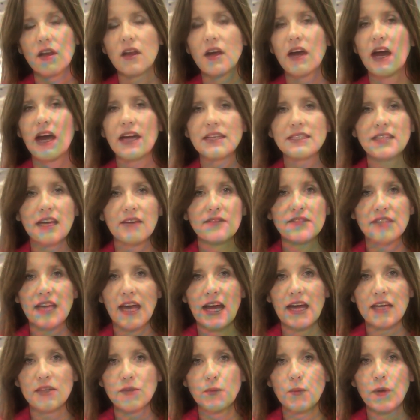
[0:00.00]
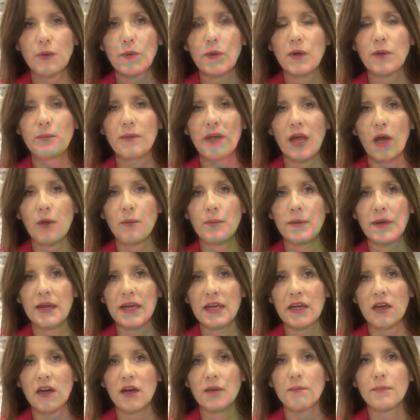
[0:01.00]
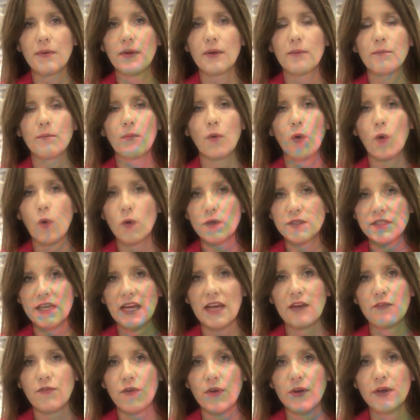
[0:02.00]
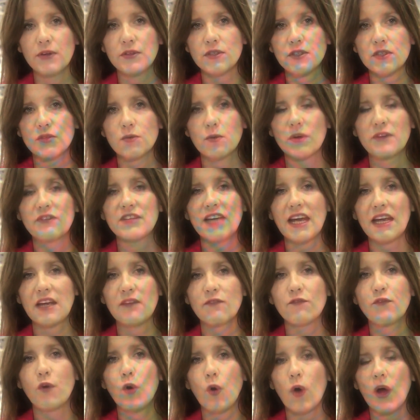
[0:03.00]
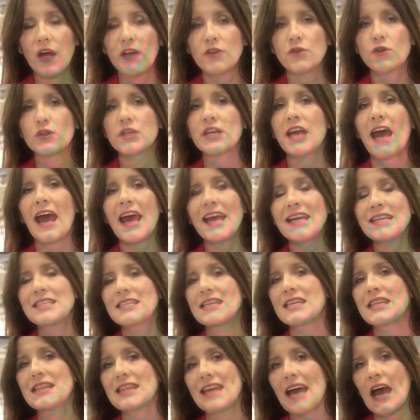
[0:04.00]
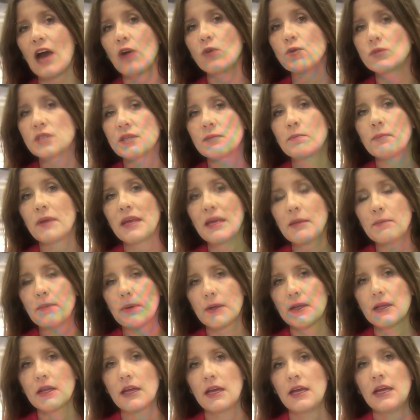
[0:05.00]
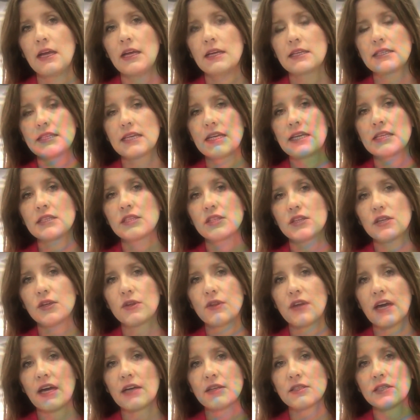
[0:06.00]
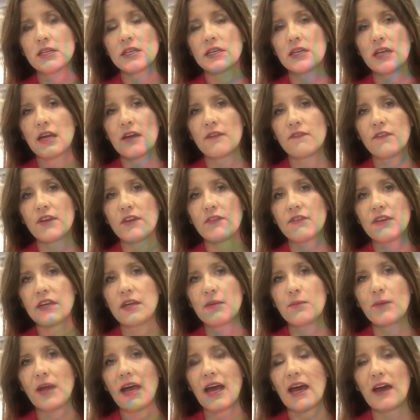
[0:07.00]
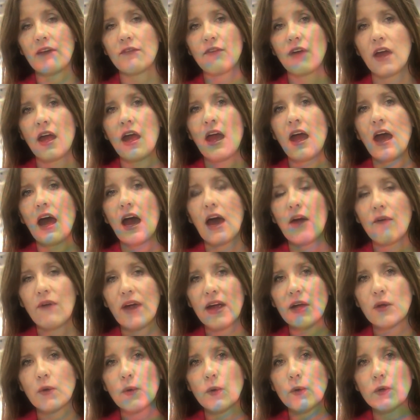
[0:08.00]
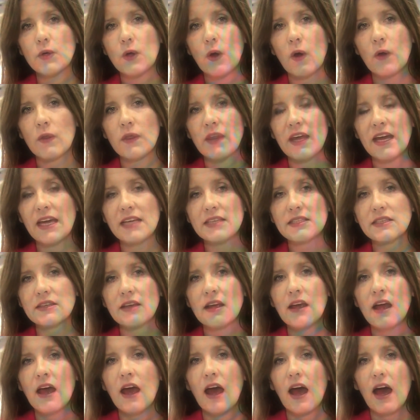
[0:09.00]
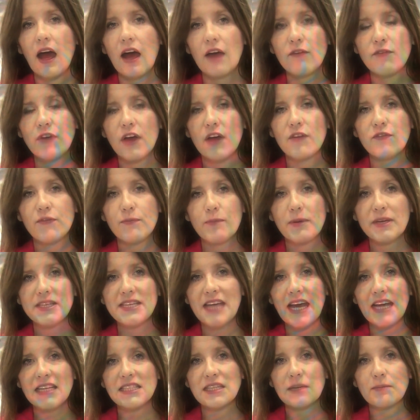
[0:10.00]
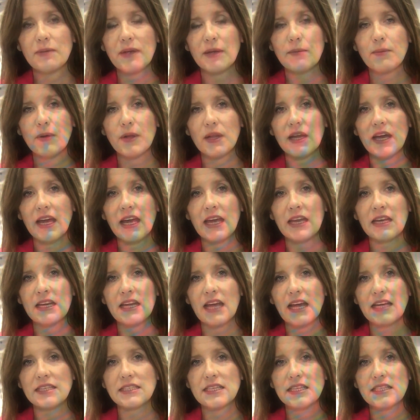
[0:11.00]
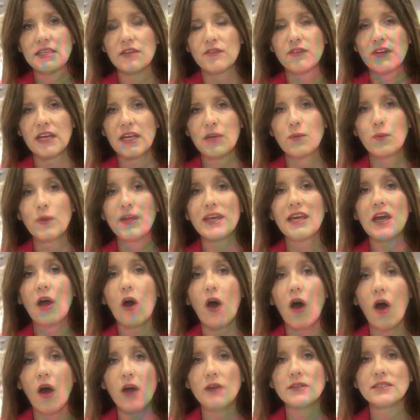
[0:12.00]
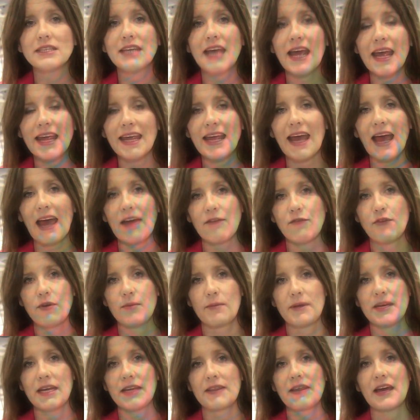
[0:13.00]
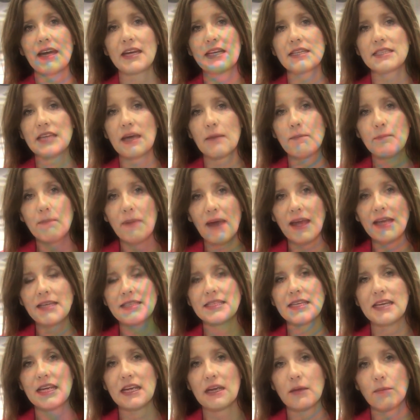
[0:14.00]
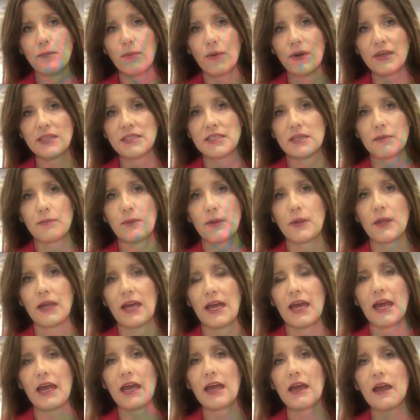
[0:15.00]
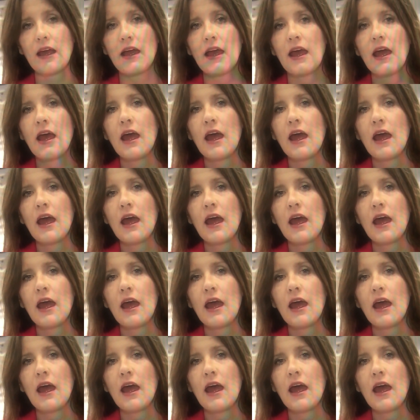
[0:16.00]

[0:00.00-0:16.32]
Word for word: Look, as I've said, we will be opening up more safe routes. We've taken 480,000 people since 2015. We have a record on this of protecting people in cases of need. We can't take everybody. That is a basic principle here.